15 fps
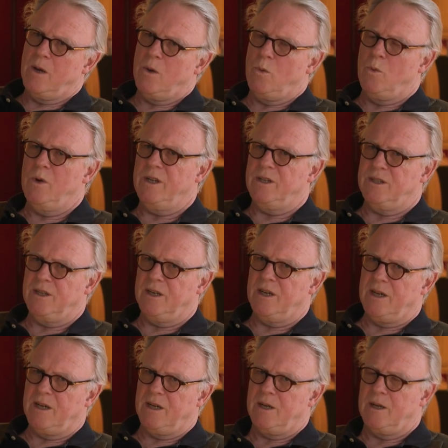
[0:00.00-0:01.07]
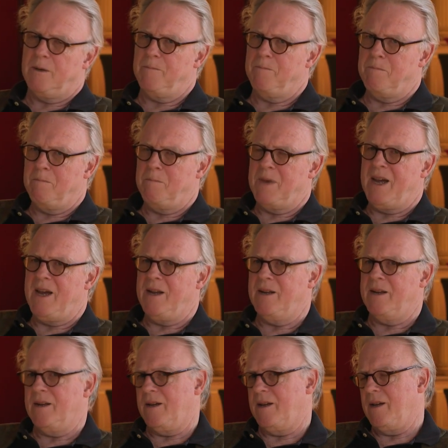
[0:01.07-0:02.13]
which
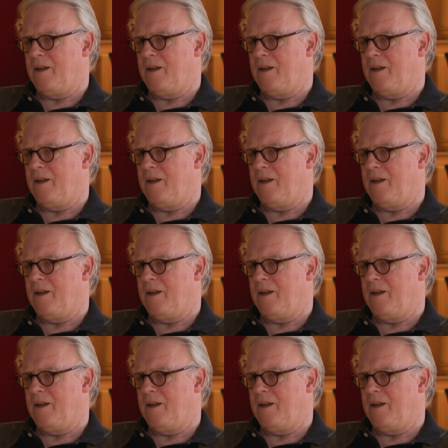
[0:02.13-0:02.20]
made